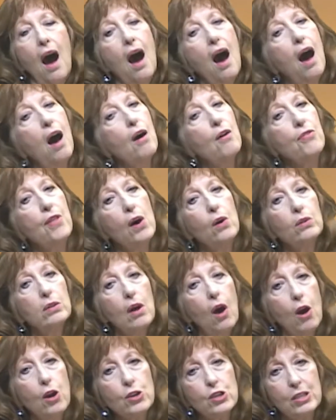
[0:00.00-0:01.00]
Although
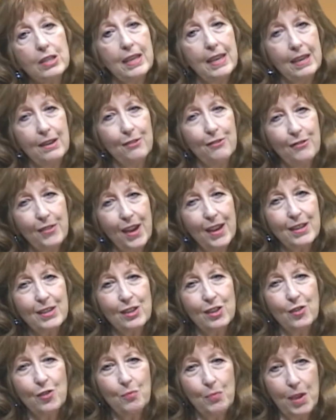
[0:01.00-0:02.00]
largely
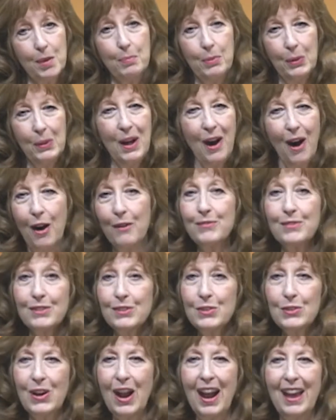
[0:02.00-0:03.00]
ineffective, people
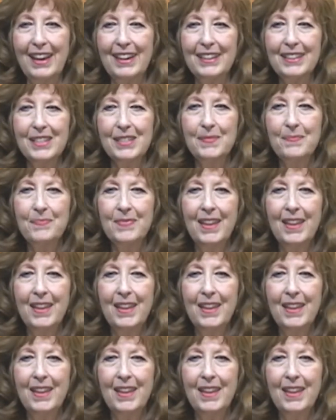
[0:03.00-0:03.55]
often try it.